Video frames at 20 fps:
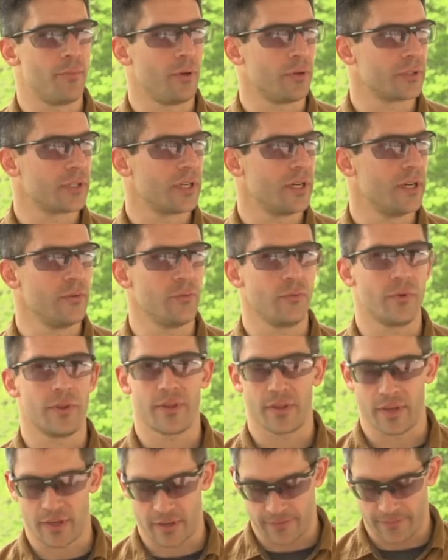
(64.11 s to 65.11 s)
bolt gun
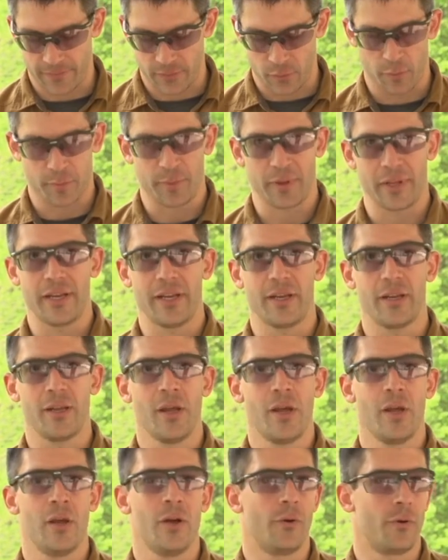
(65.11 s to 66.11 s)
with a floor plate
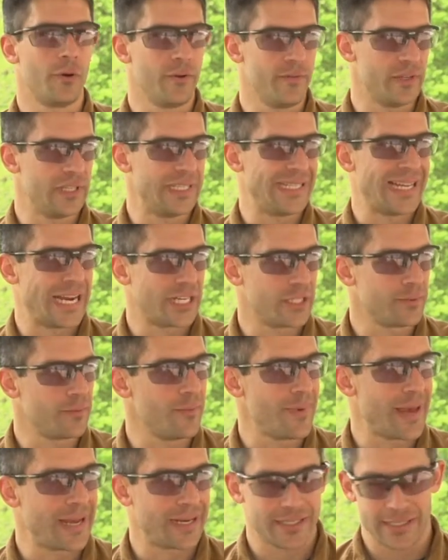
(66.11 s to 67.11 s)
or even detachable
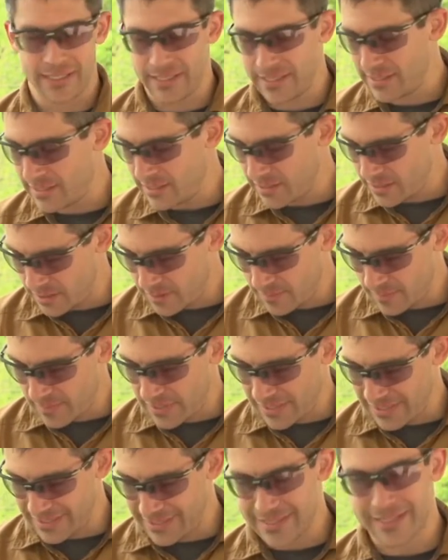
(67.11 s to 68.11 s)
magazine system
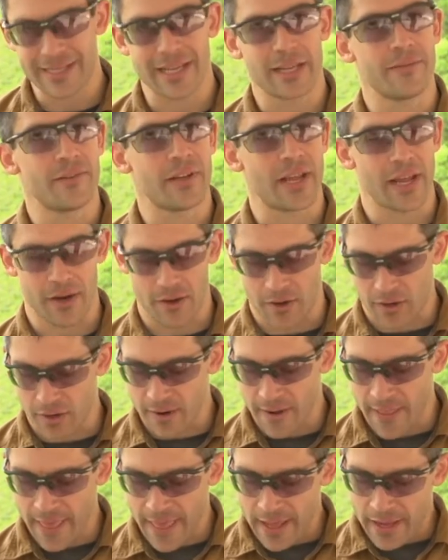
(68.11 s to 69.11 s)
instead of an AR,
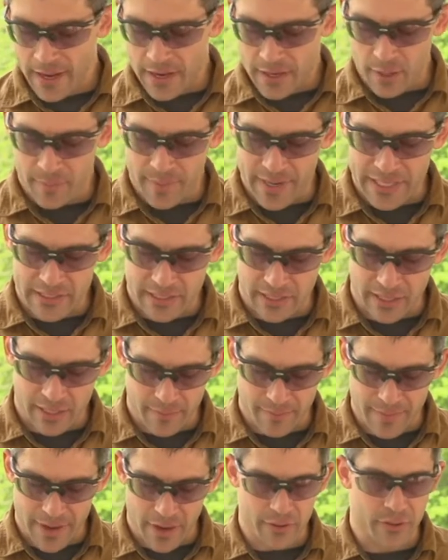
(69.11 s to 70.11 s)
you're basically going
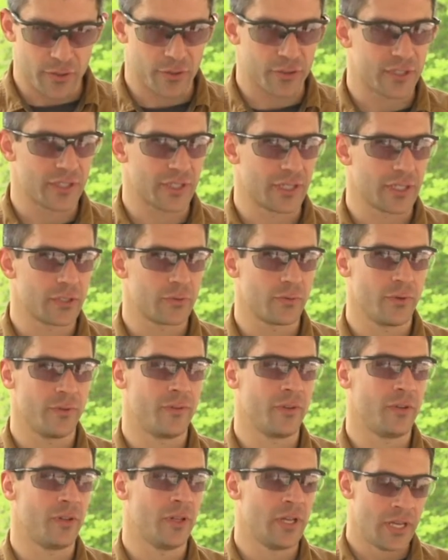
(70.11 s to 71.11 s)
to mount your sling
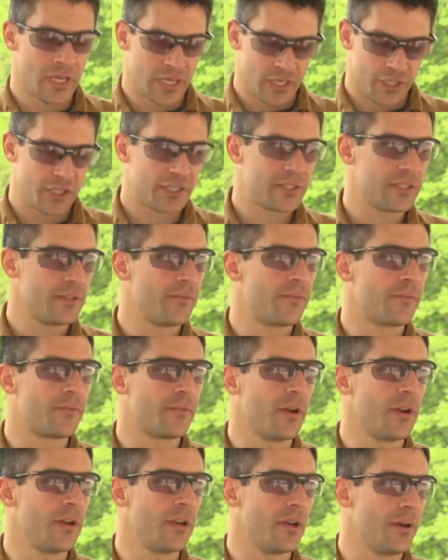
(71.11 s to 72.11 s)
swivel just in
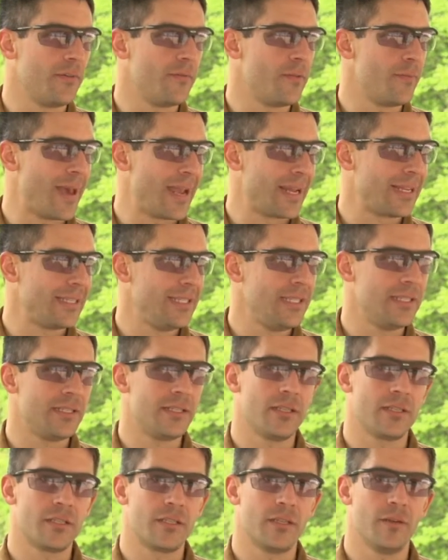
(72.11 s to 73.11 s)
front of the magazine
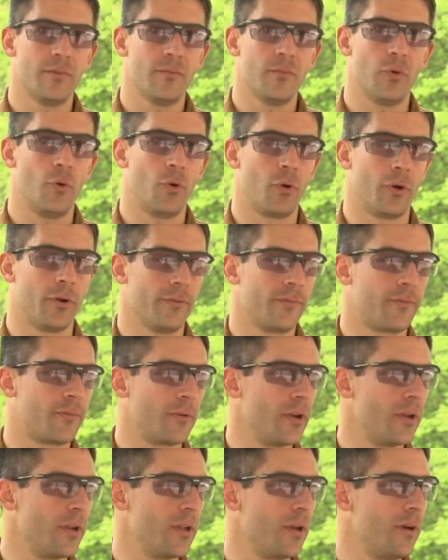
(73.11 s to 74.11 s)
system or in
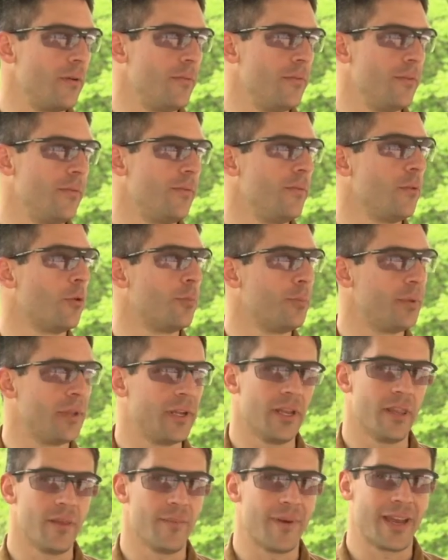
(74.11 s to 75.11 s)
front of the floor
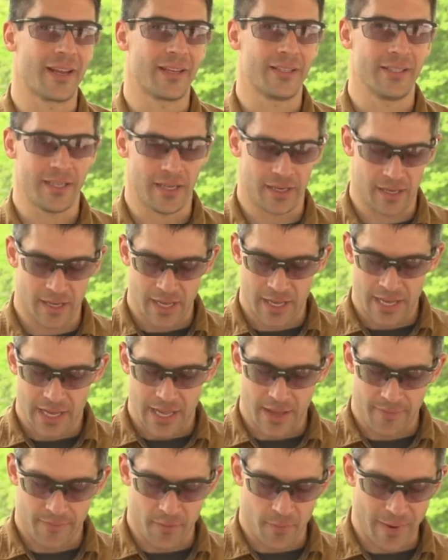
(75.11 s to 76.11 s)
plate of the magazine
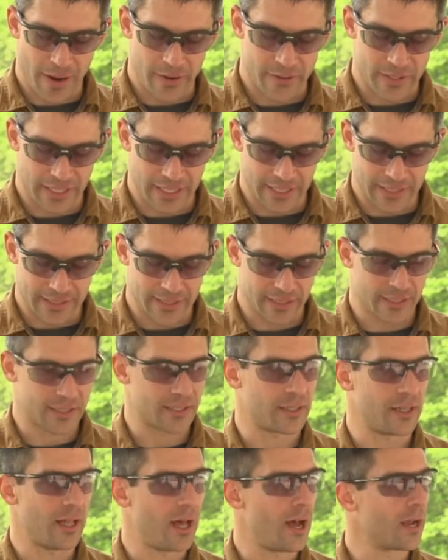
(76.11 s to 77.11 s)
if you're mounting it at 6
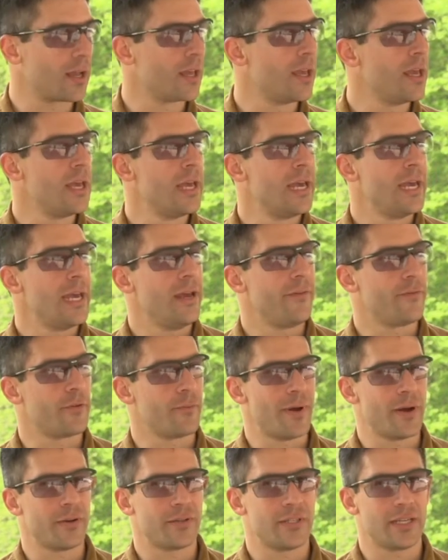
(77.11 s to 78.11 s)
o'clock. If you're
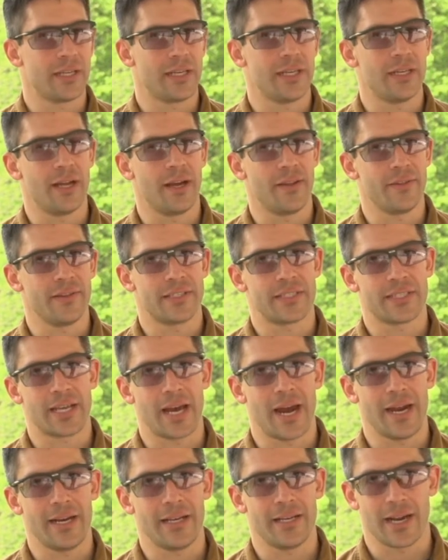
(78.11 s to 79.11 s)
mounting it on the
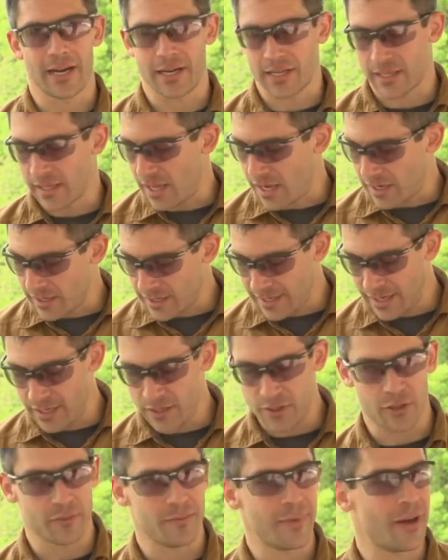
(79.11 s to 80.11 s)
side at 9 o'clock, again,
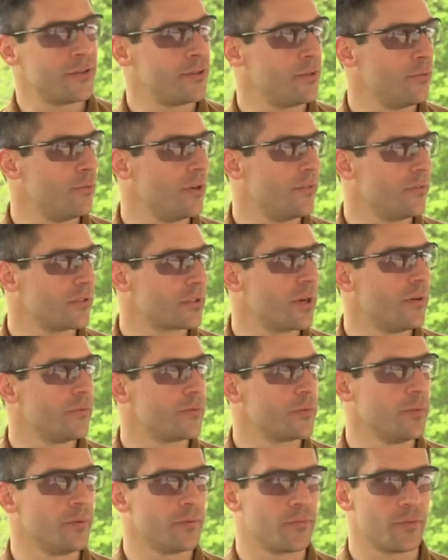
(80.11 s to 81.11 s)
you can mount it whatever's
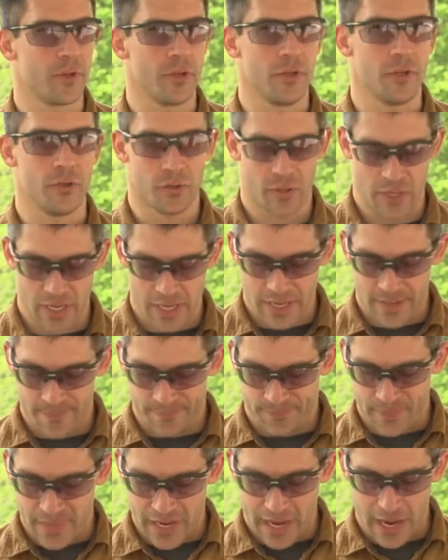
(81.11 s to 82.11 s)
comfortable for you.
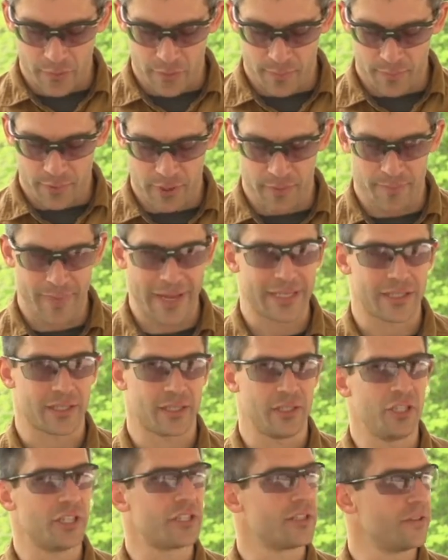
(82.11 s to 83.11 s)
I would put it
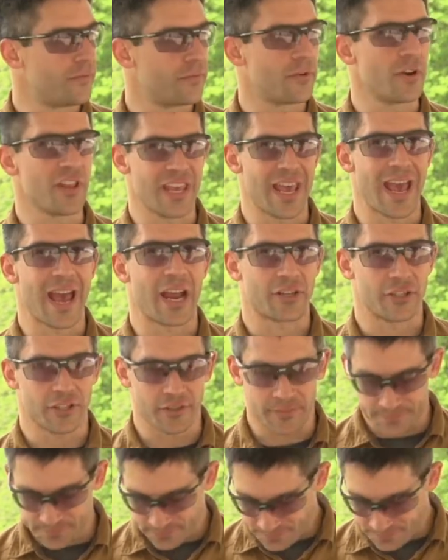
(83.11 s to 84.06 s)
basically just in front of the action.